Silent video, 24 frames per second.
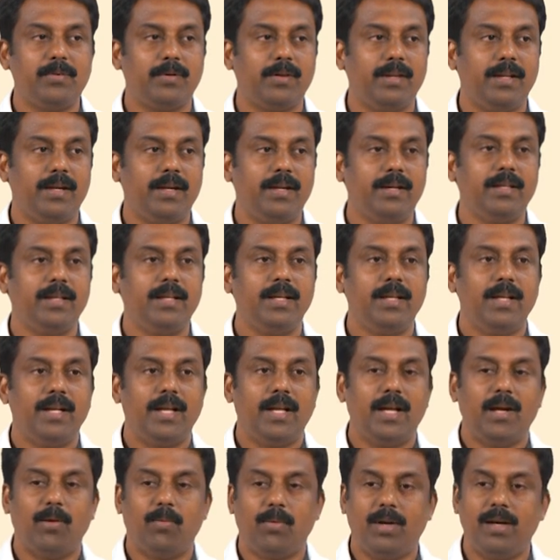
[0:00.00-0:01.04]
sure that
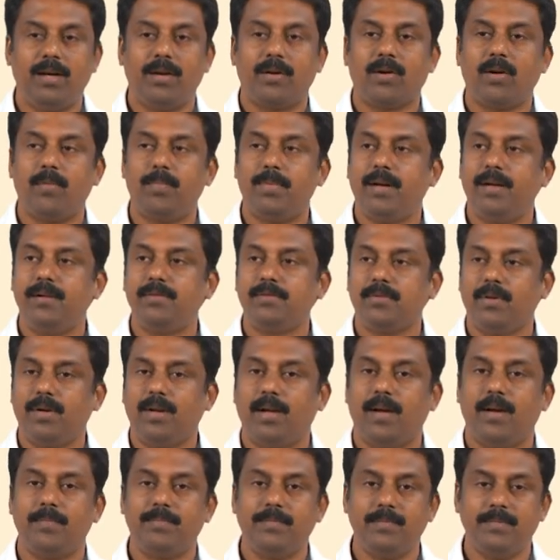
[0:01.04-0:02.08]
one droplet should
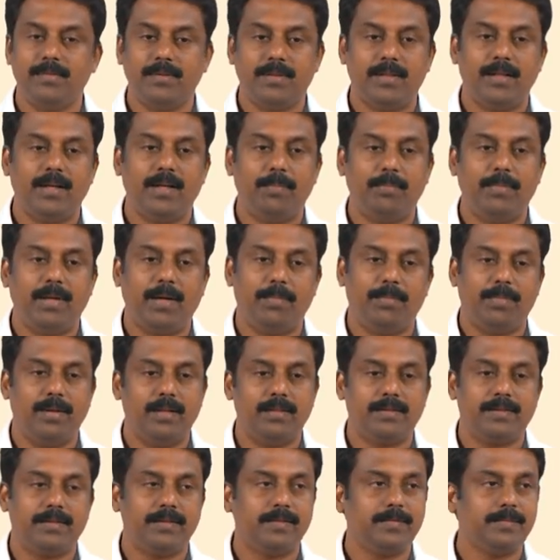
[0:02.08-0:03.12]
come per
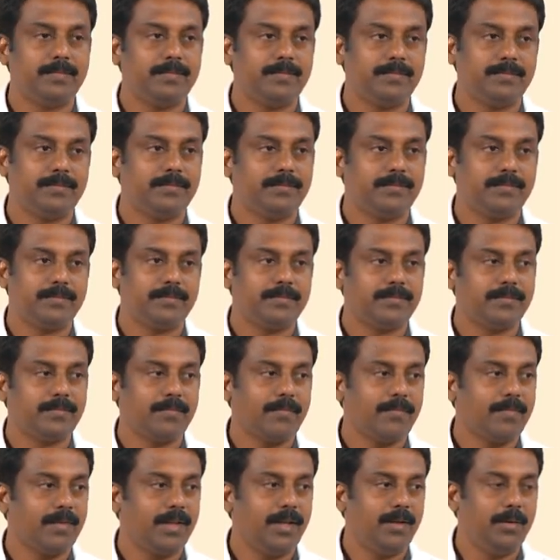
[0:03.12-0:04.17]
pulse
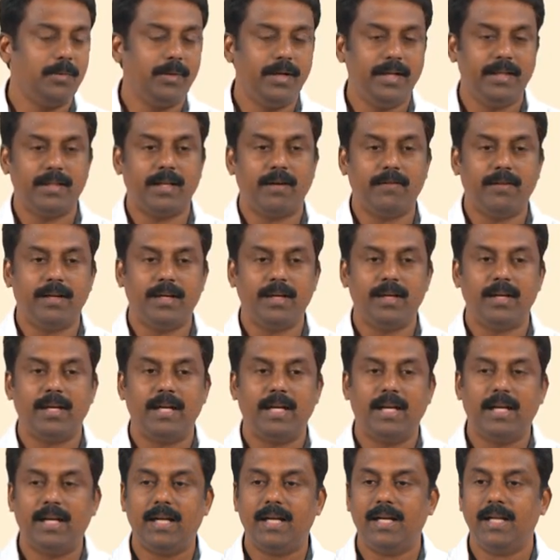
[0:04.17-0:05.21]
during our
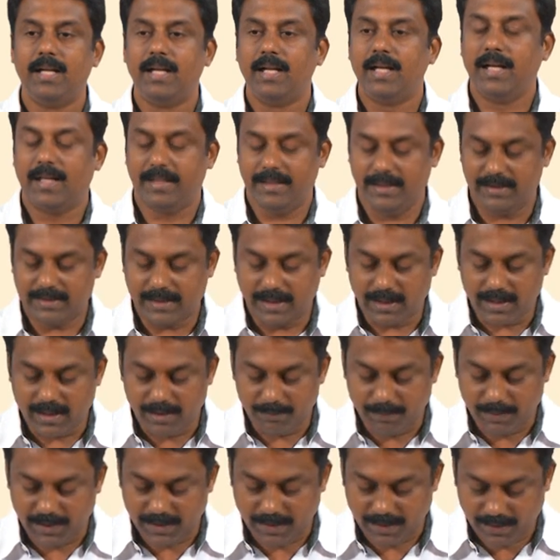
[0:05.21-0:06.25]
the cycle
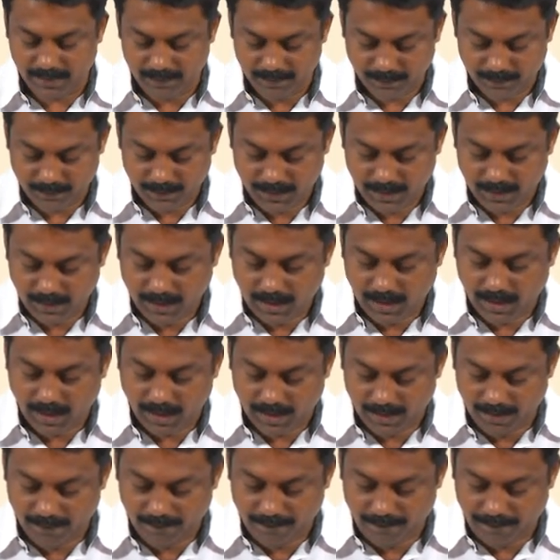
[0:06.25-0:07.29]
period
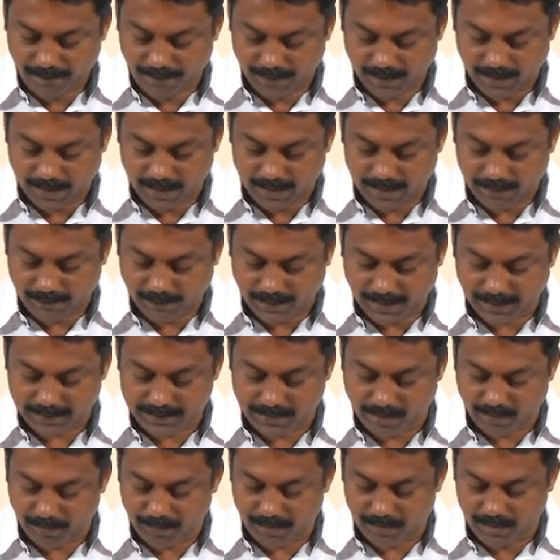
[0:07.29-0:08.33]
and if uh, for
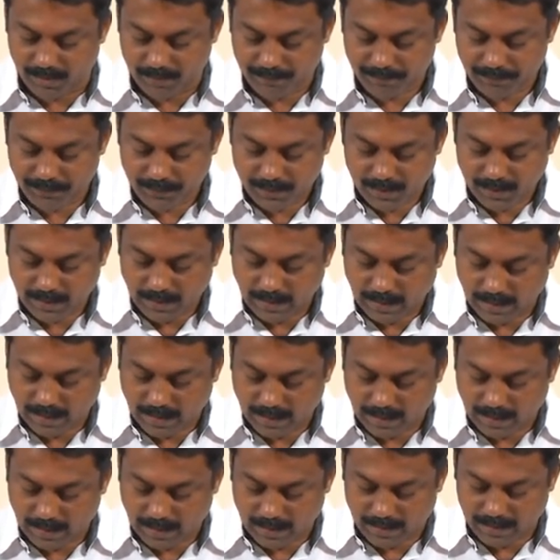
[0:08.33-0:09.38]
example
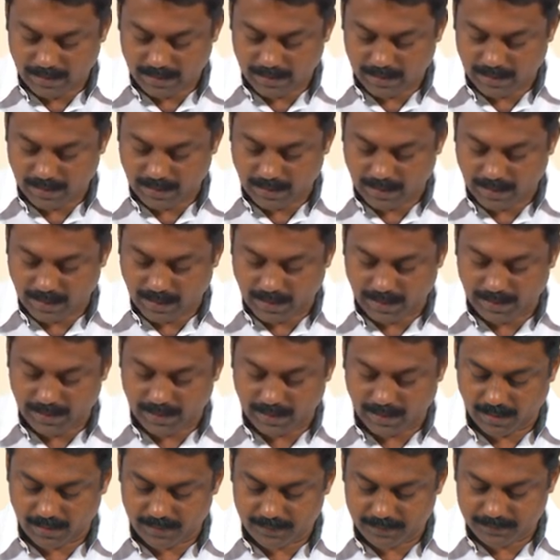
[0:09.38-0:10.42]
at a
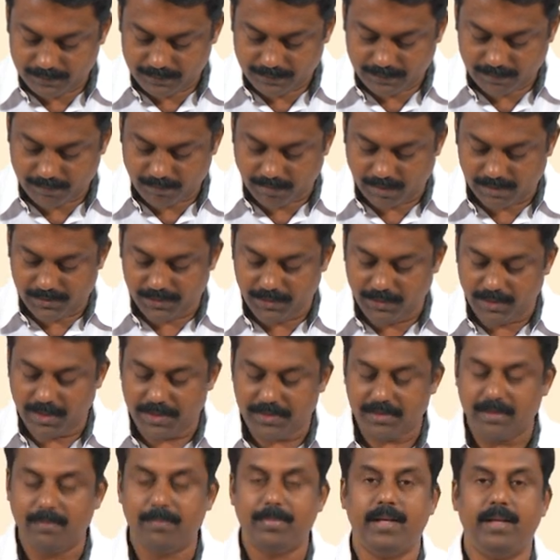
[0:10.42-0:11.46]
higher pulse
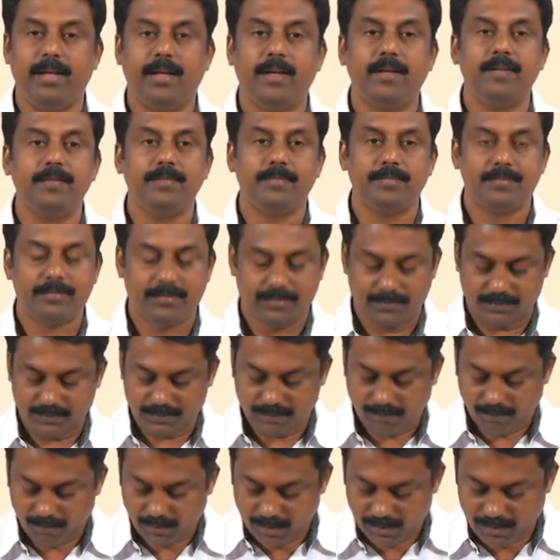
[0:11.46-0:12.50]
duration period
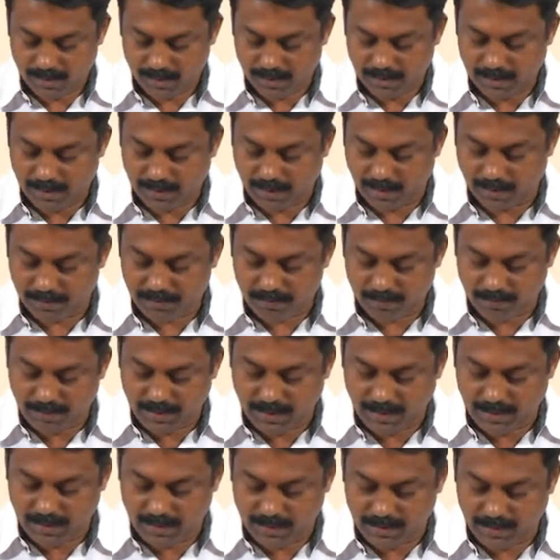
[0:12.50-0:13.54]
it has to
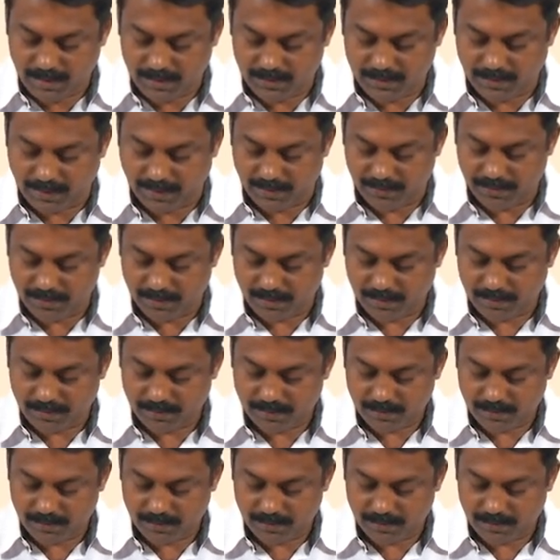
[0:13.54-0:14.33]
be in this range